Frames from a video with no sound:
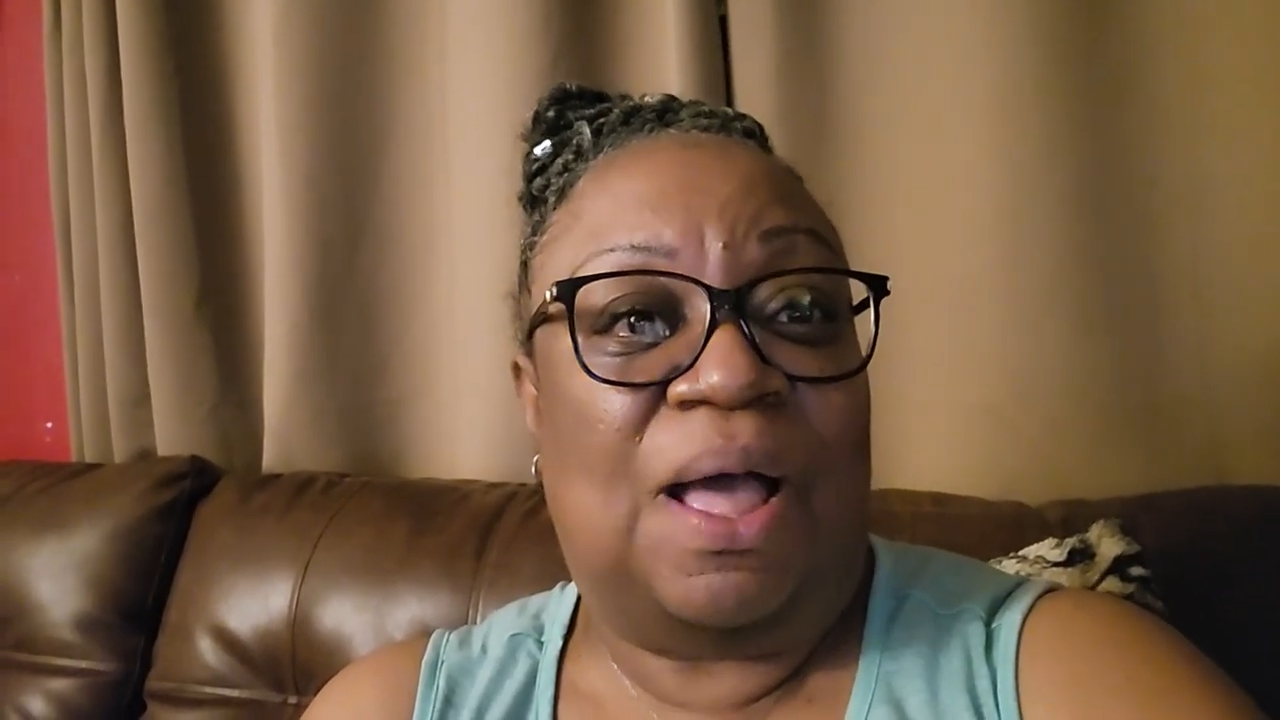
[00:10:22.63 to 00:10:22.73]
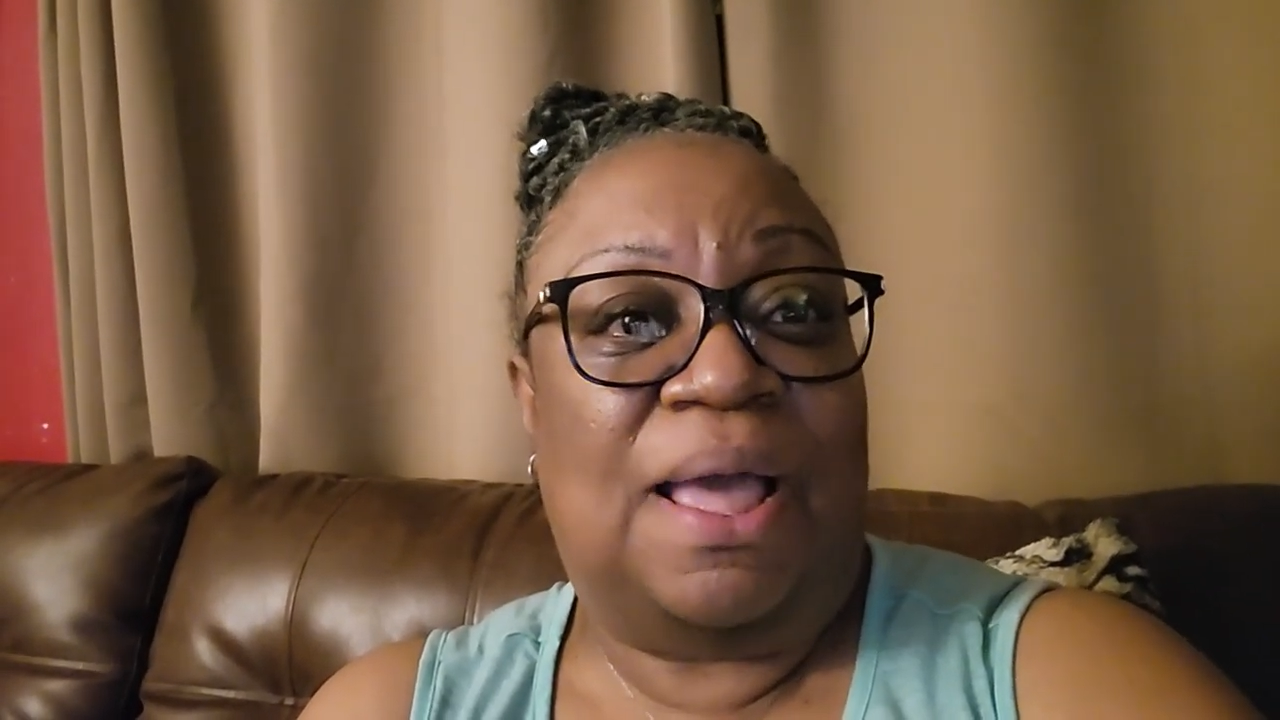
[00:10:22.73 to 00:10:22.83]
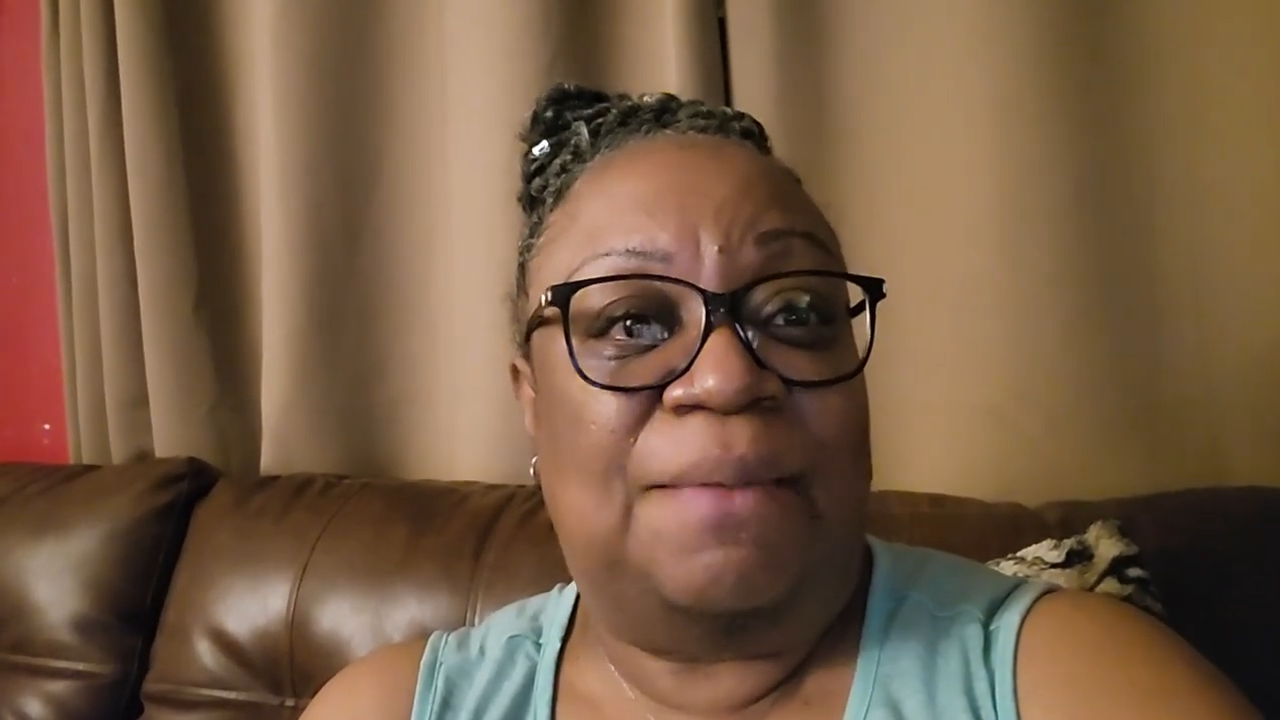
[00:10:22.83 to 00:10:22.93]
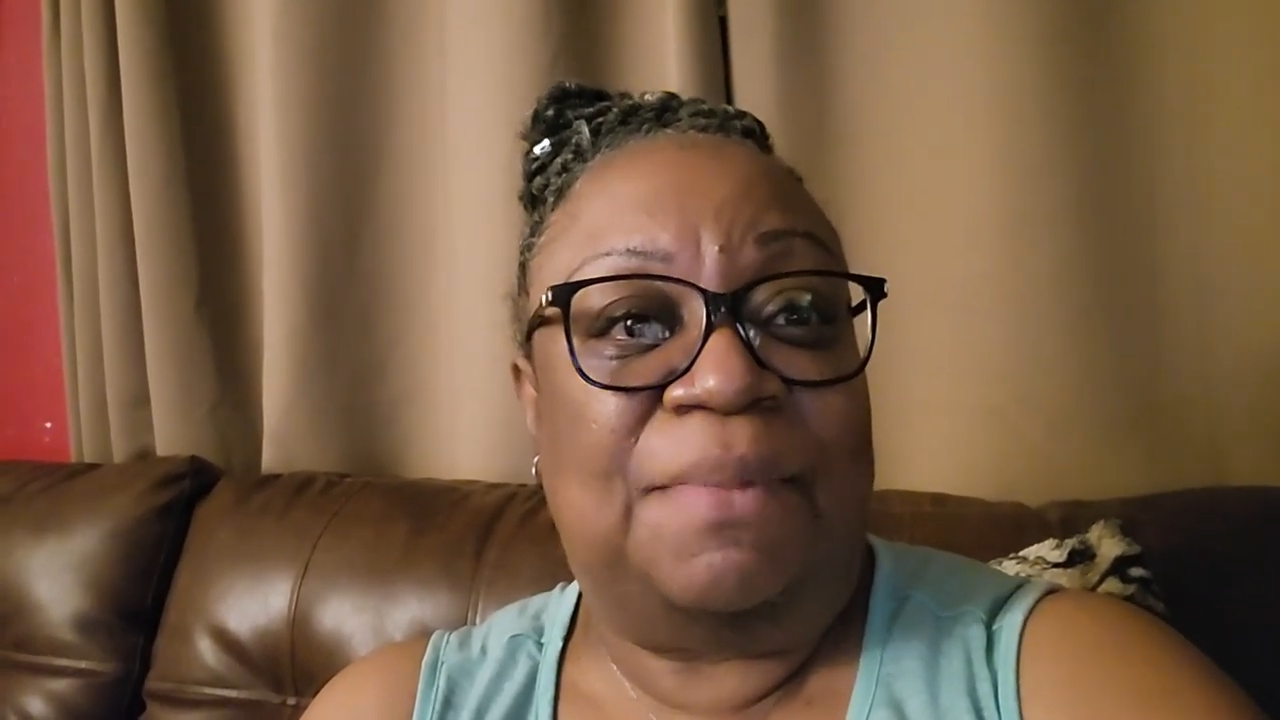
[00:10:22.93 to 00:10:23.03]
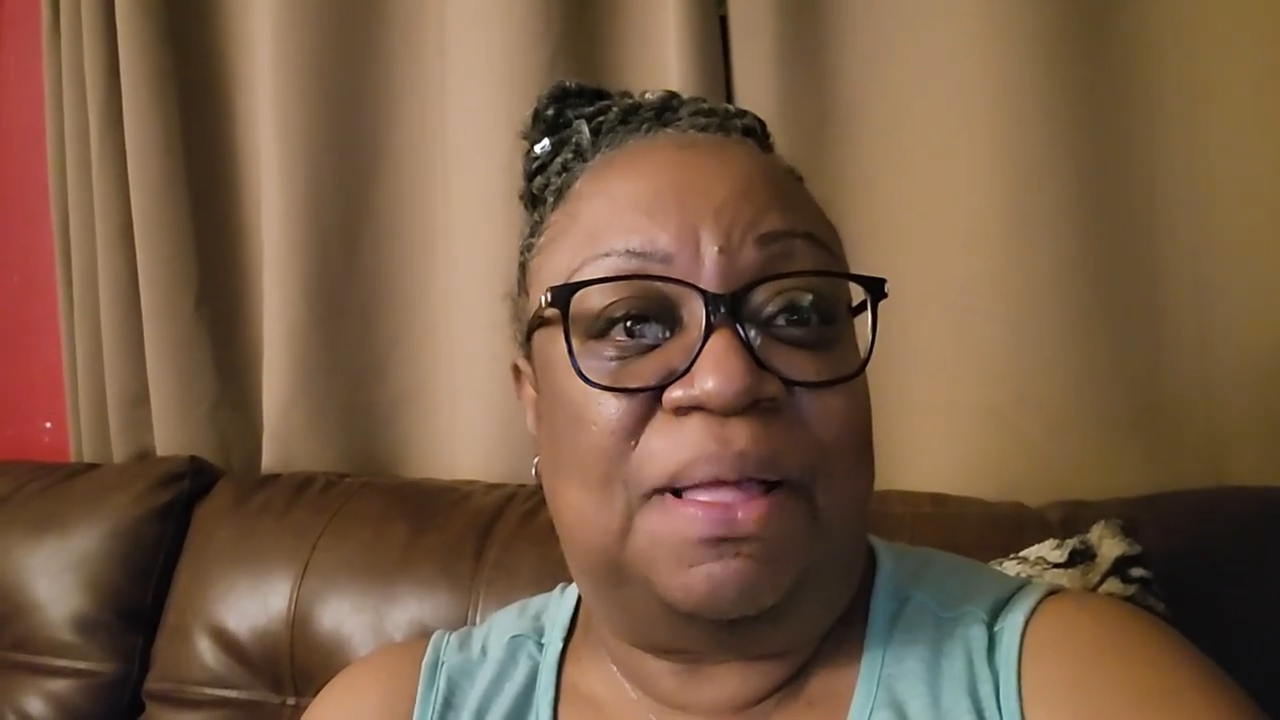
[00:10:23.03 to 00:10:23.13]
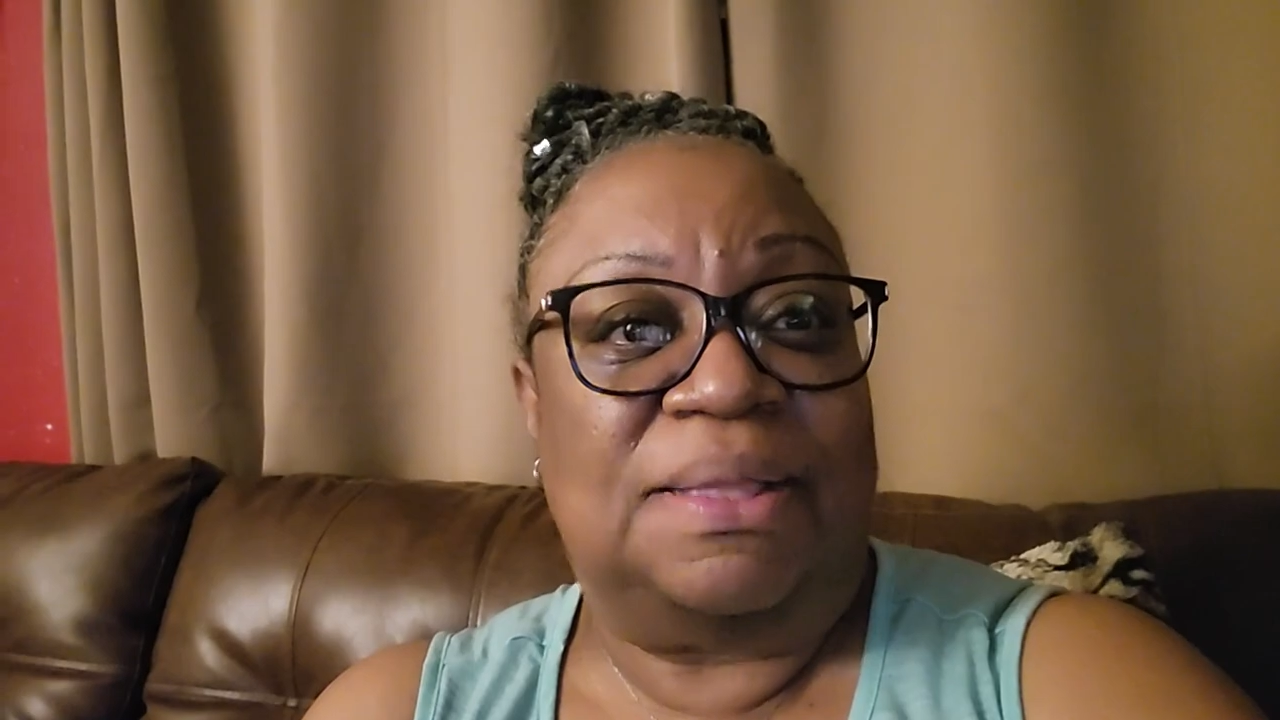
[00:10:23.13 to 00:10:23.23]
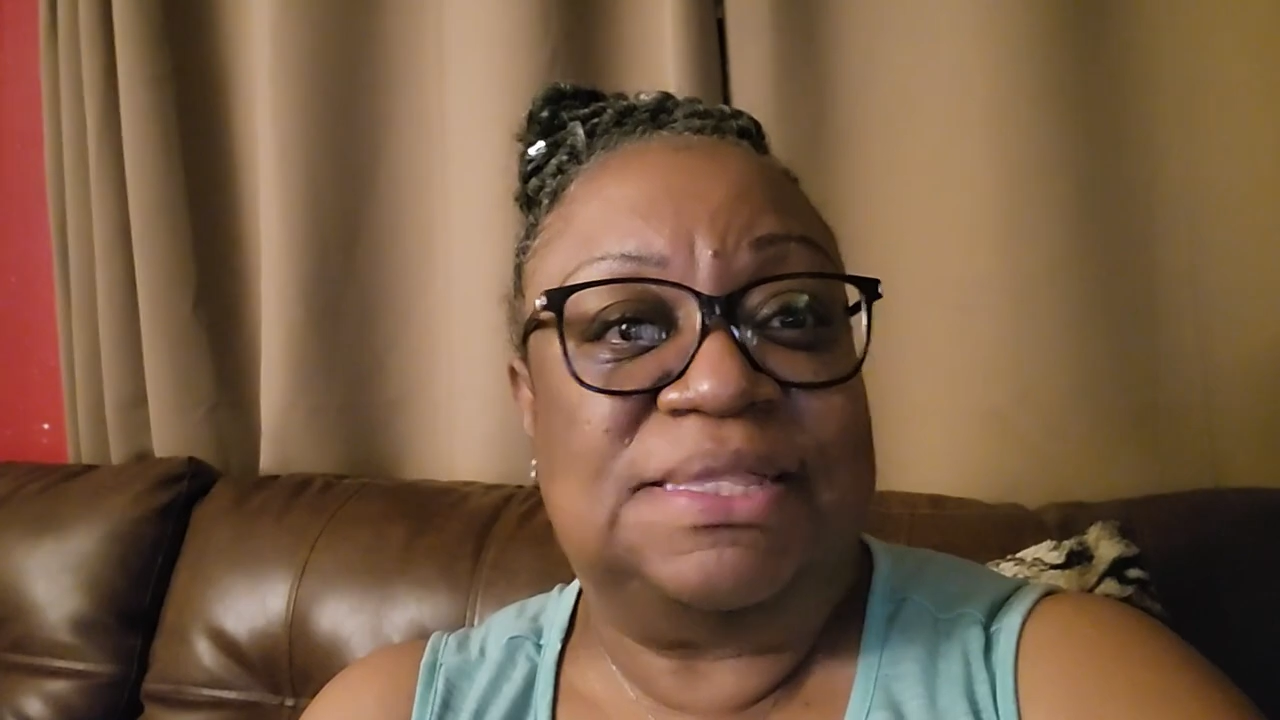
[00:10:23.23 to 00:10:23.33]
I'm uh,